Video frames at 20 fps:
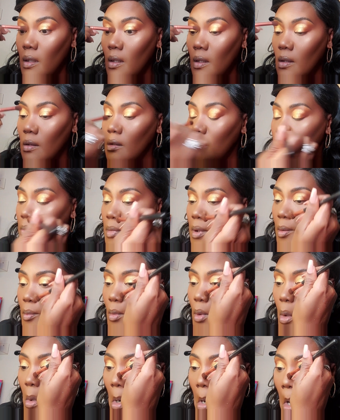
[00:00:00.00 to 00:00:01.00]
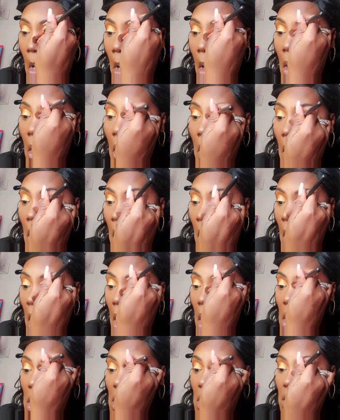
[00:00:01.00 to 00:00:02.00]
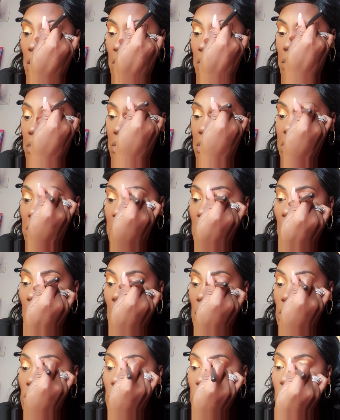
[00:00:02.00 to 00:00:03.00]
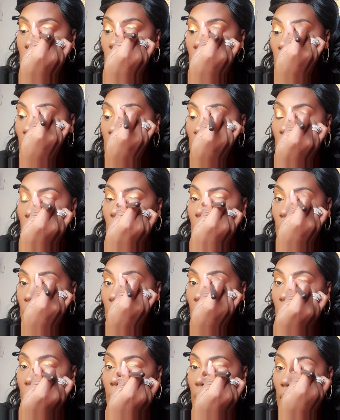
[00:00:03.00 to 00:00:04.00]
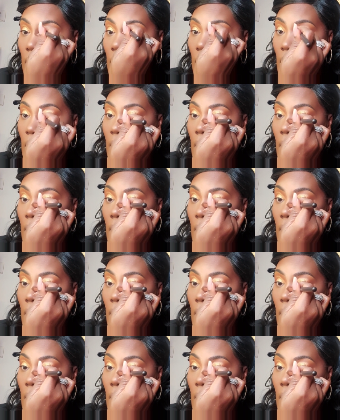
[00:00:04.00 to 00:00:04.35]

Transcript: A little bit more. Snatch it all the way.